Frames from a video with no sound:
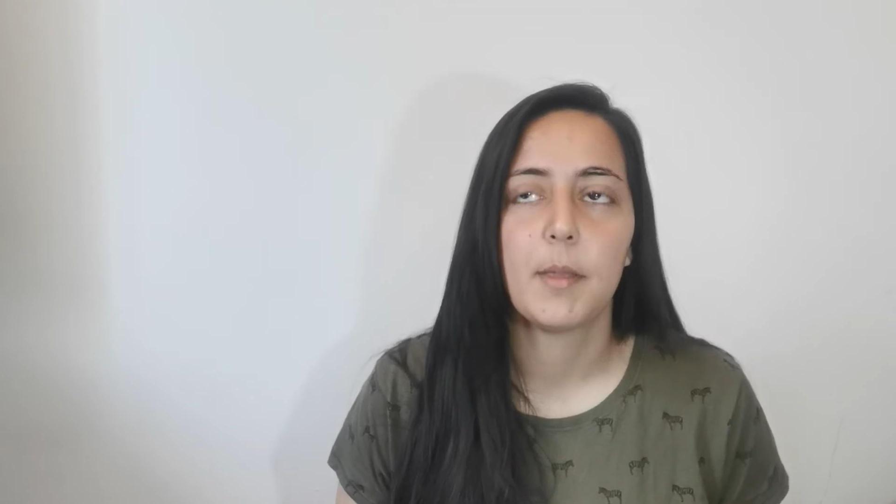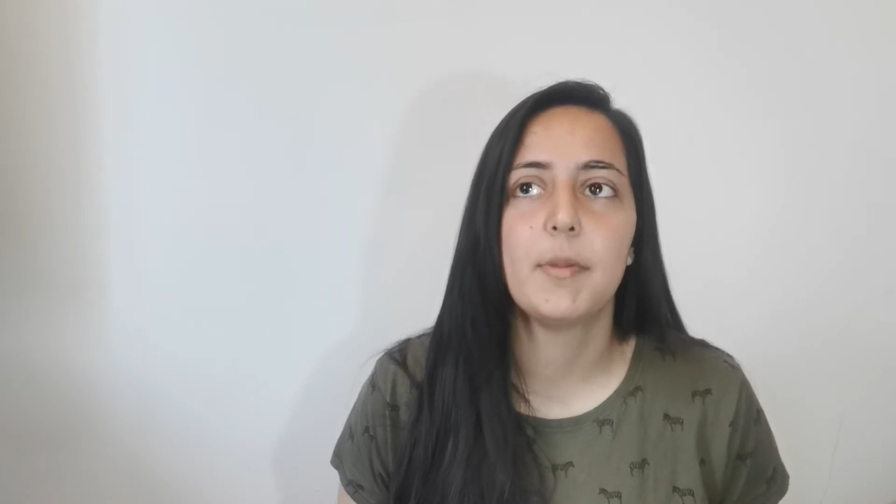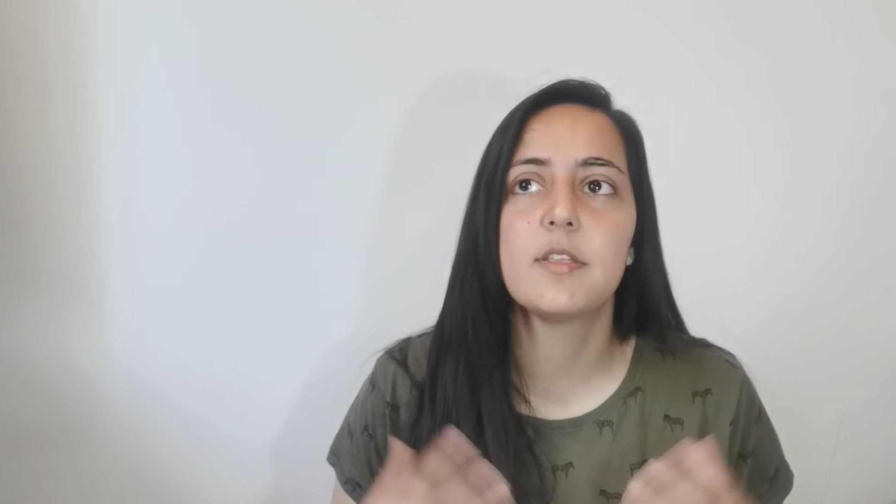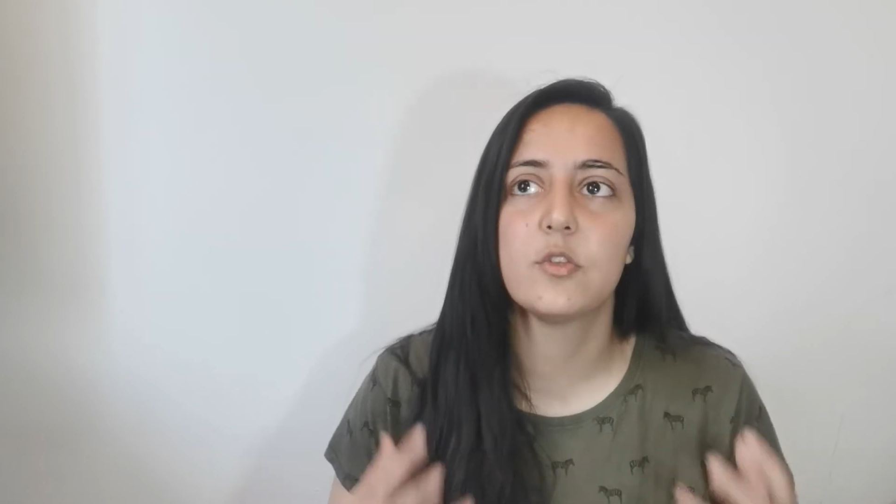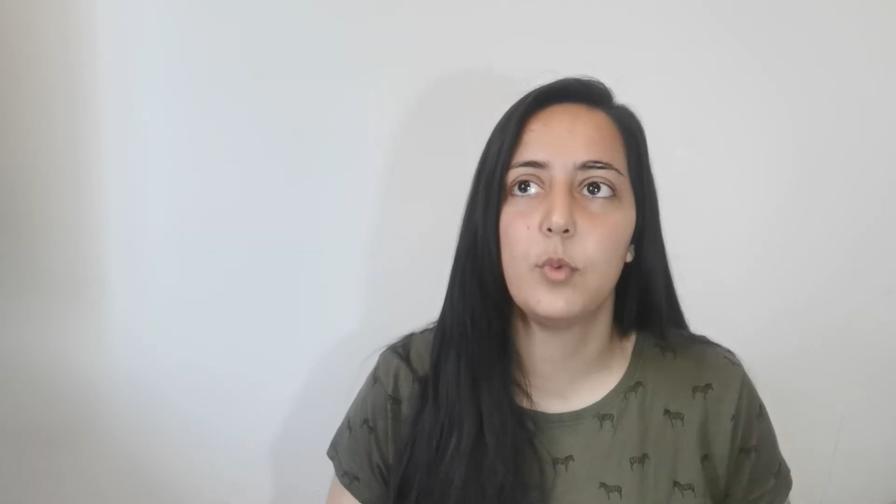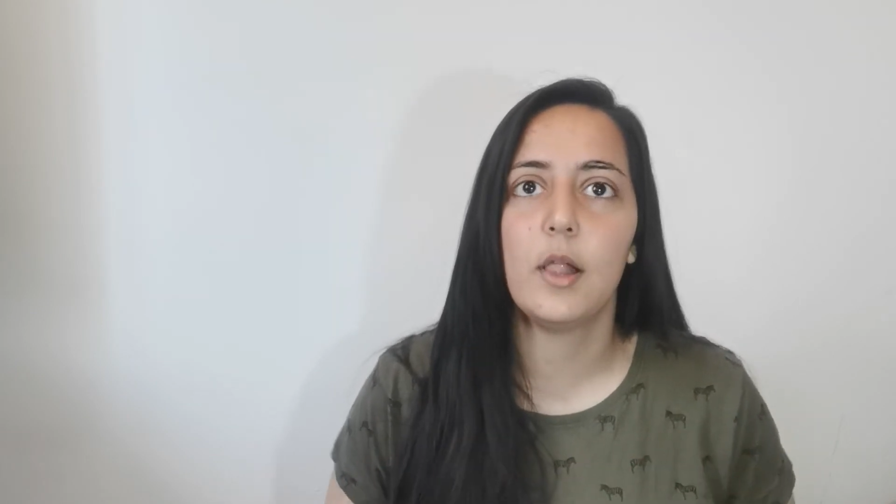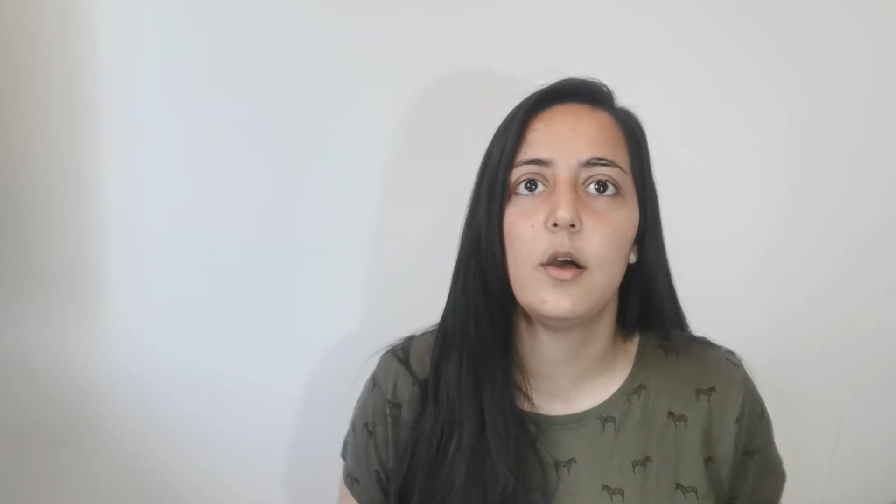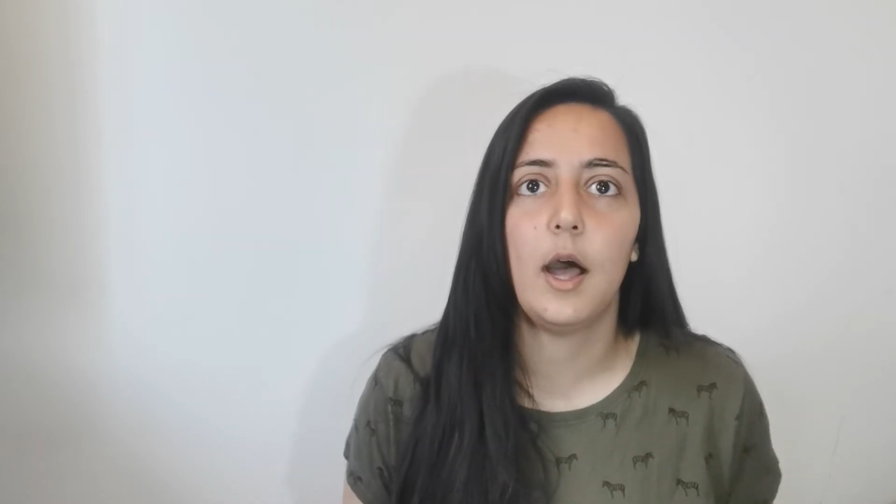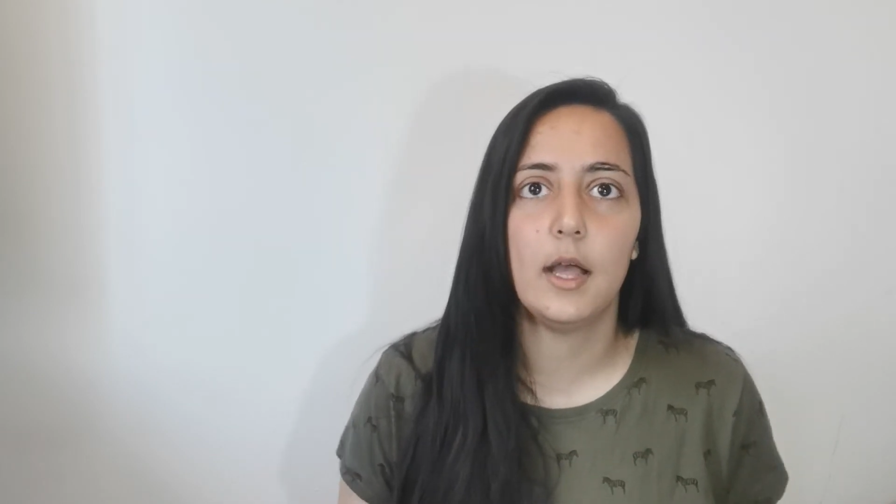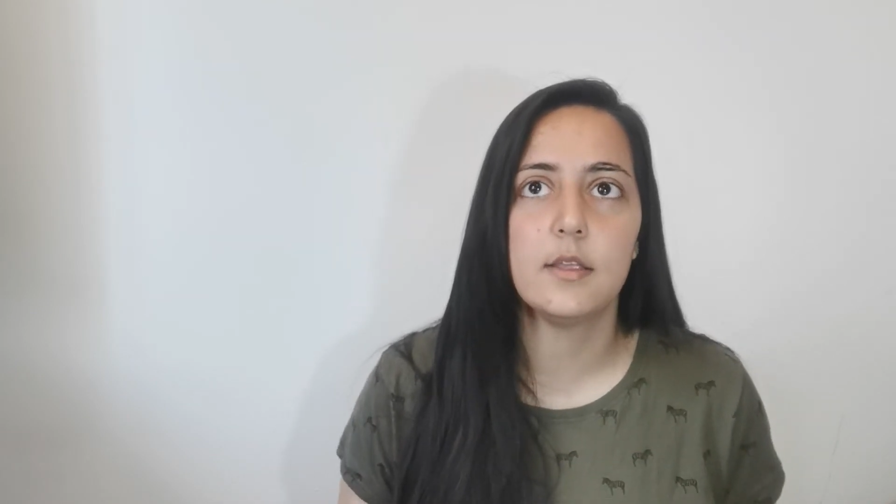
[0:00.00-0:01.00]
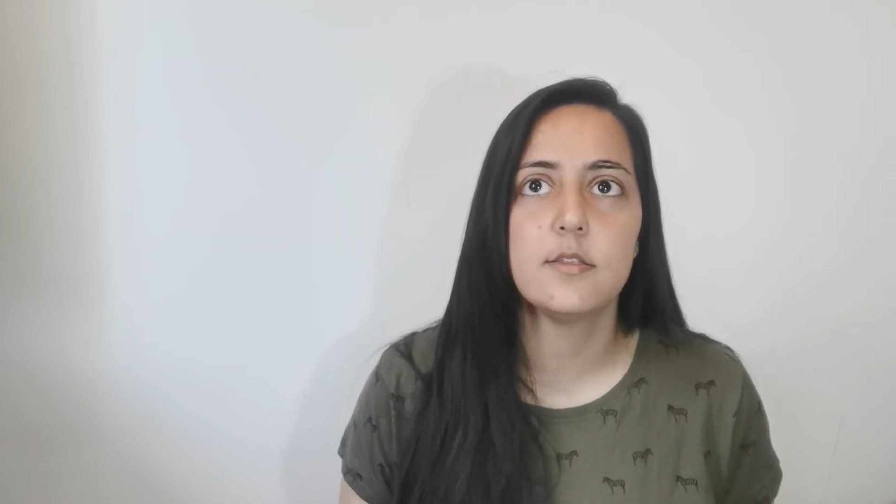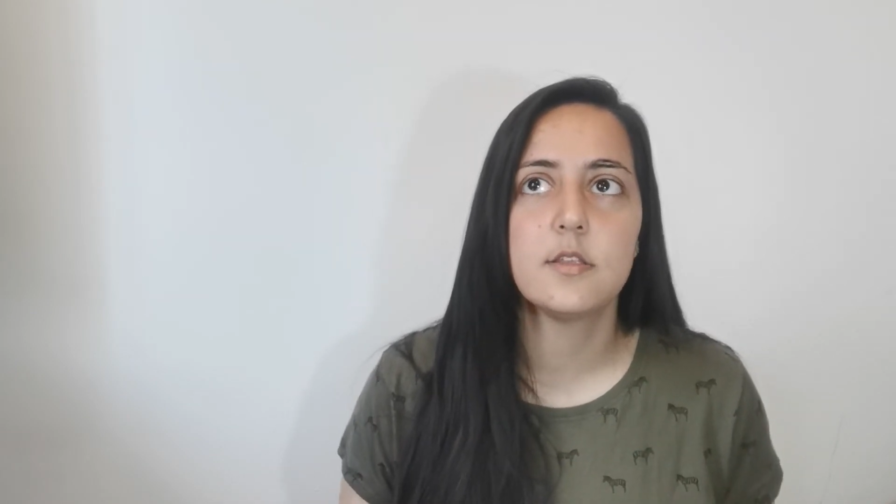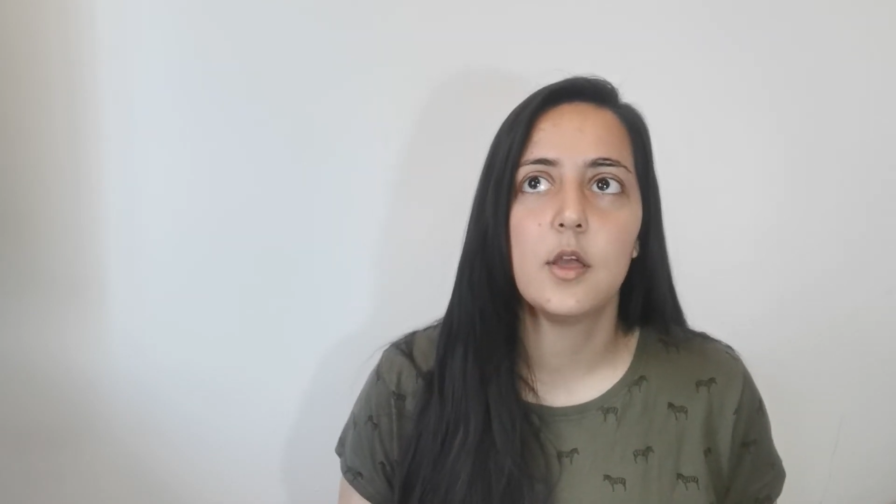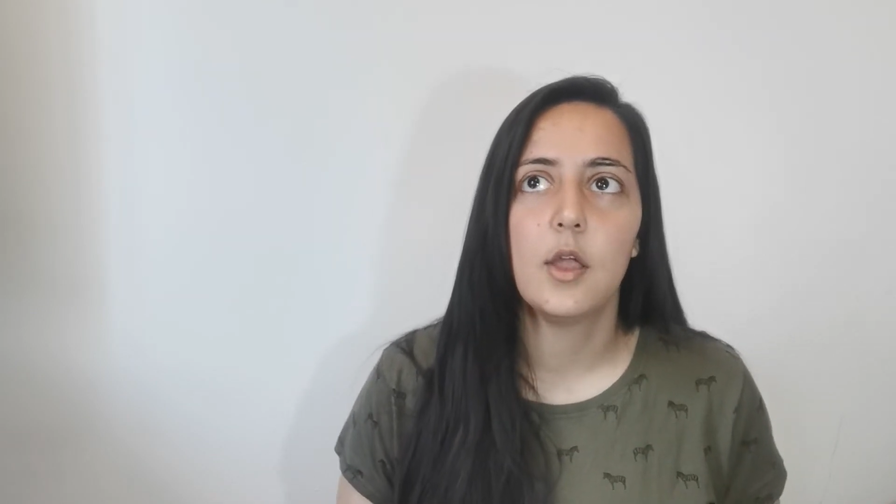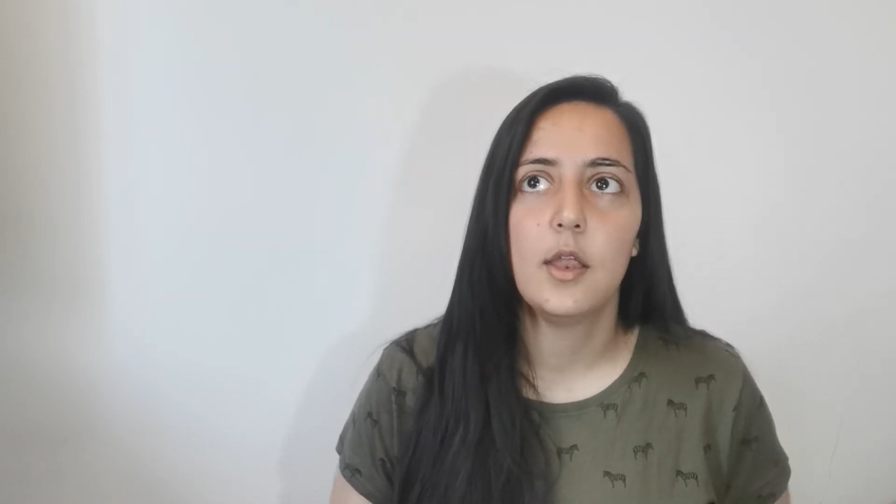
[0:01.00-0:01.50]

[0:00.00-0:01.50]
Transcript: Because as well as